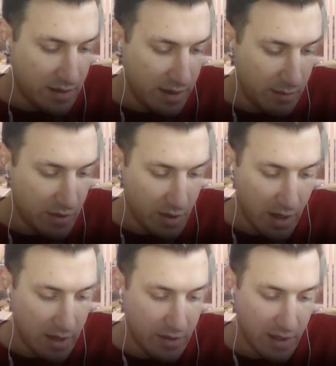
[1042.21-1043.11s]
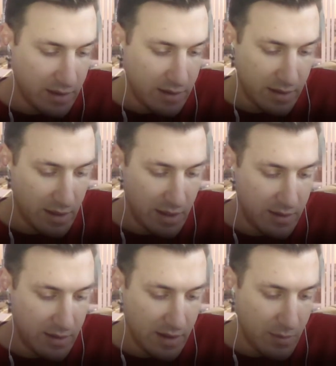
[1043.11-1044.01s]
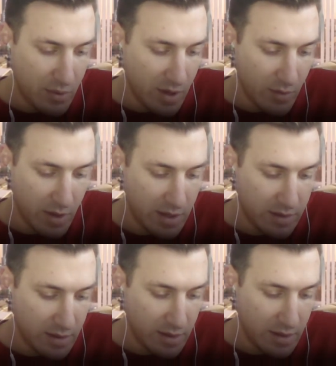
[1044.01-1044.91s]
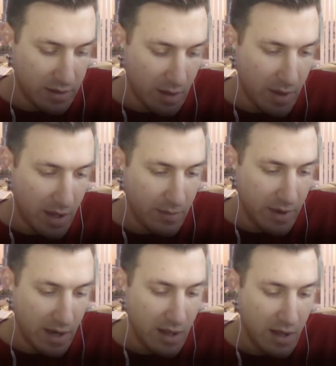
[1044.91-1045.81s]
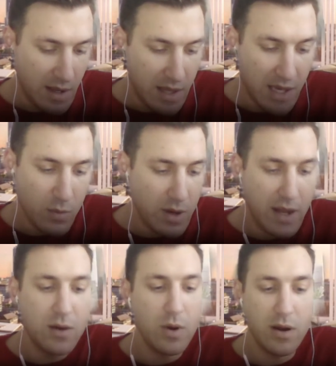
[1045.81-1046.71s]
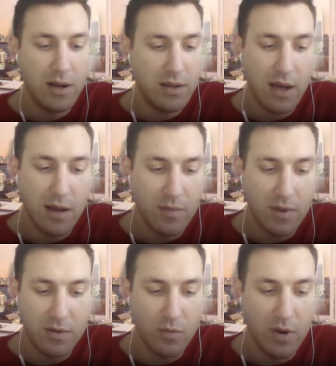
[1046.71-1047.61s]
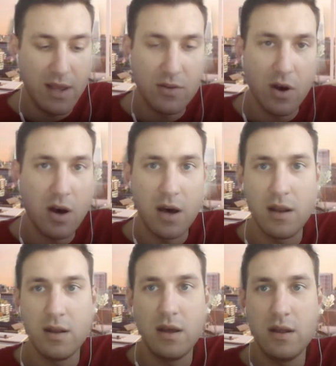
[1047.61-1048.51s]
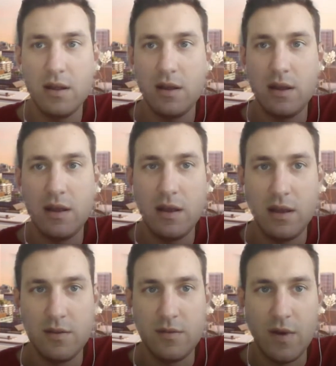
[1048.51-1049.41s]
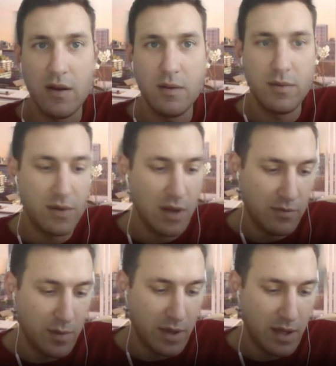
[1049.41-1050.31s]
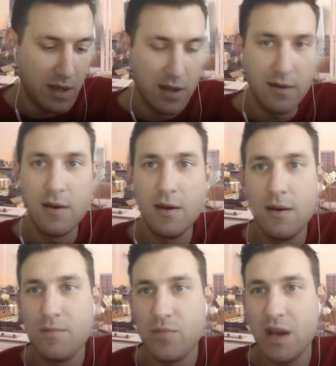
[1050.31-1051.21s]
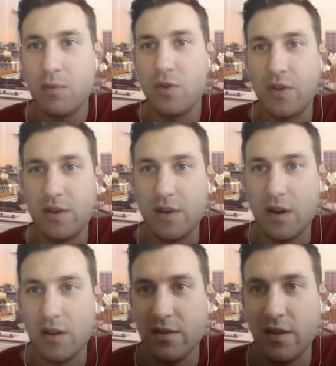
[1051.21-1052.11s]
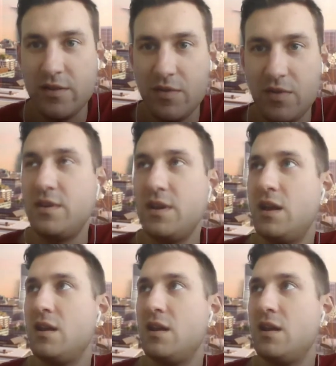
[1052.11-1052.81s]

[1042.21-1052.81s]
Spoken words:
So I just think he's at that point where you just got to bet him, and he can win anywhere, anytime. When he's on, he's very tough to beat. And think about this here. Let's set the scene.